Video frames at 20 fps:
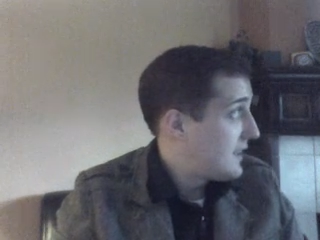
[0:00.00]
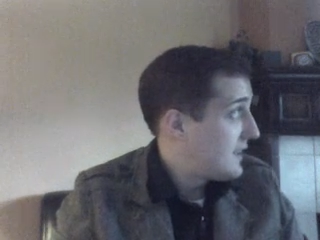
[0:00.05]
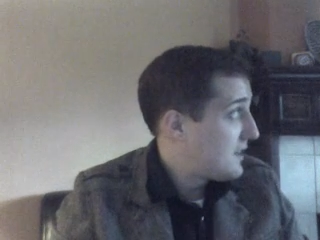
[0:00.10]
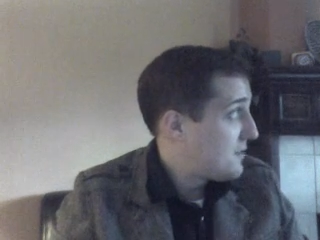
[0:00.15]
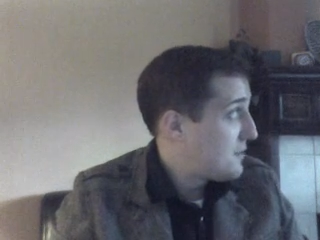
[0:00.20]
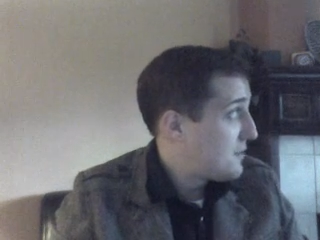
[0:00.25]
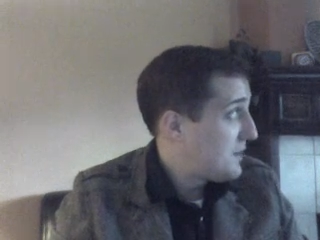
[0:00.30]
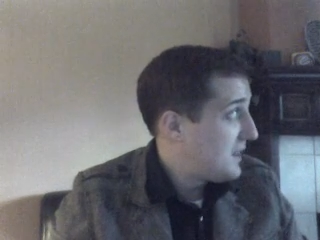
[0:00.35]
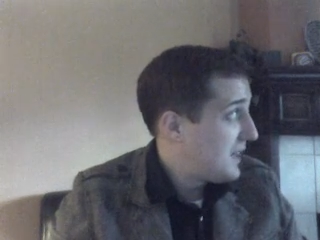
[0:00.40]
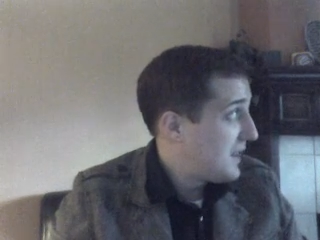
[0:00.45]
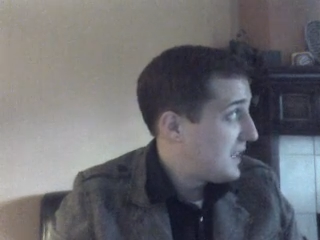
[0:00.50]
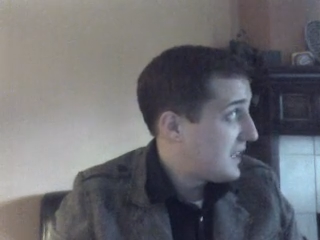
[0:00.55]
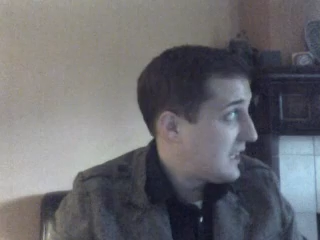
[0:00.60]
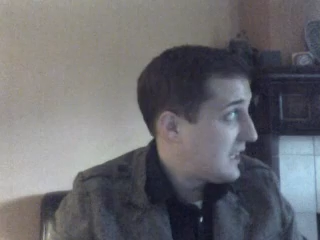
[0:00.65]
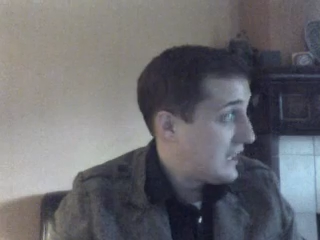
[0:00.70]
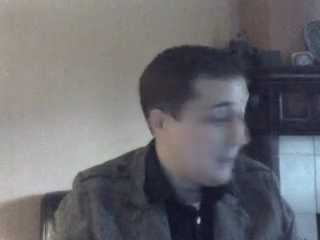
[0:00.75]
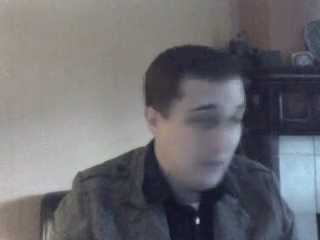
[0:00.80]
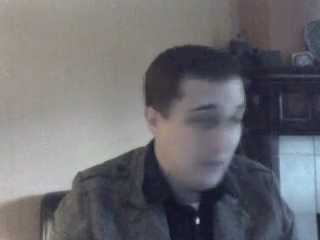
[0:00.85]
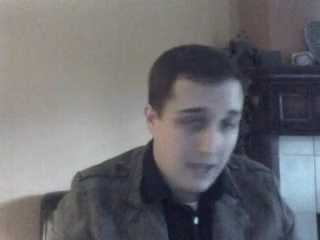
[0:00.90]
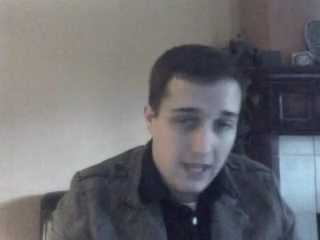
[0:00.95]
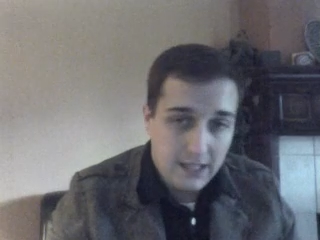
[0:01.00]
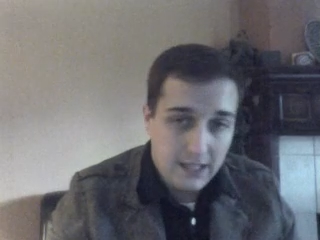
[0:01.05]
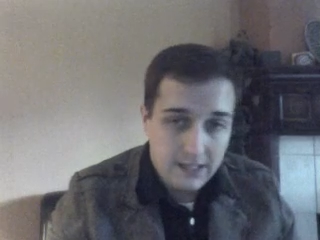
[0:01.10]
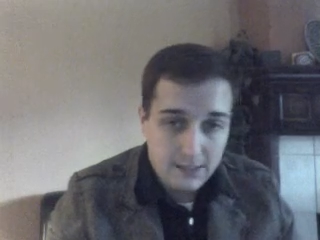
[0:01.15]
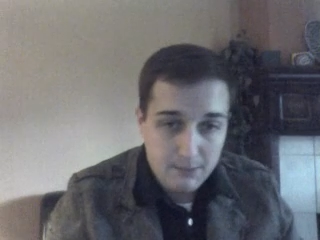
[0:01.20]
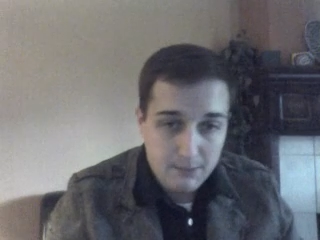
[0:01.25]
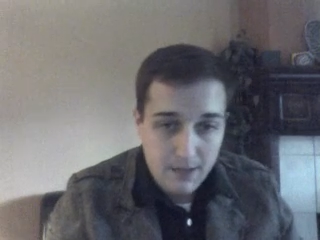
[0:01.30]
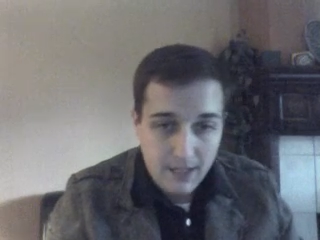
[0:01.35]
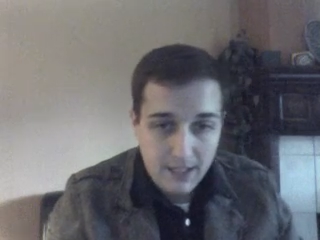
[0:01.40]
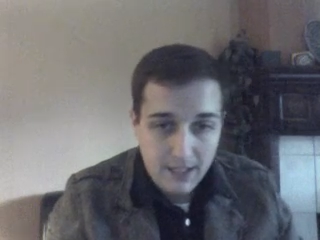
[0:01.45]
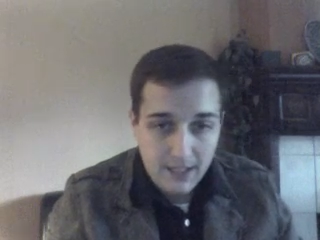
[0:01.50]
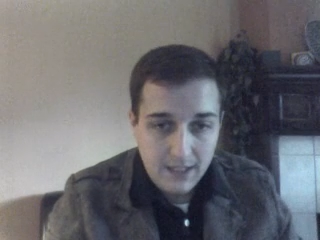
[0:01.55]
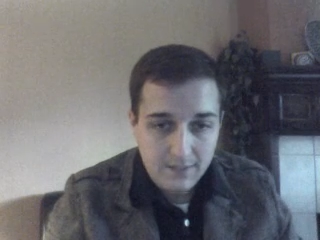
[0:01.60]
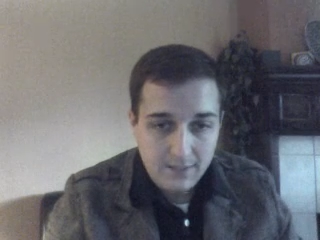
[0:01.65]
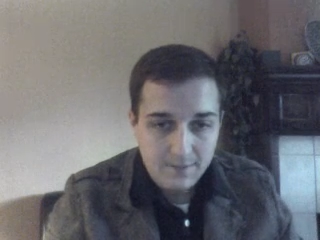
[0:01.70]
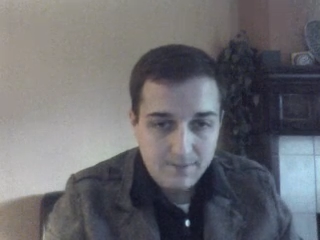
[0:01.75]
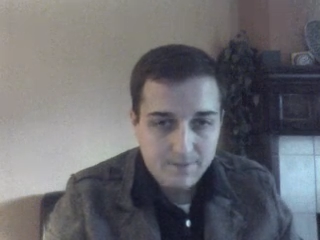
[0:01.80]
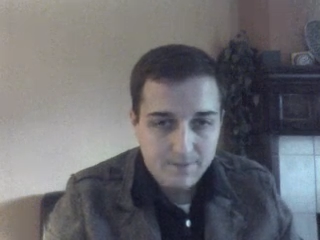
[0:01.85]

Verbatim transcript: It's been like, you know, lightly raining.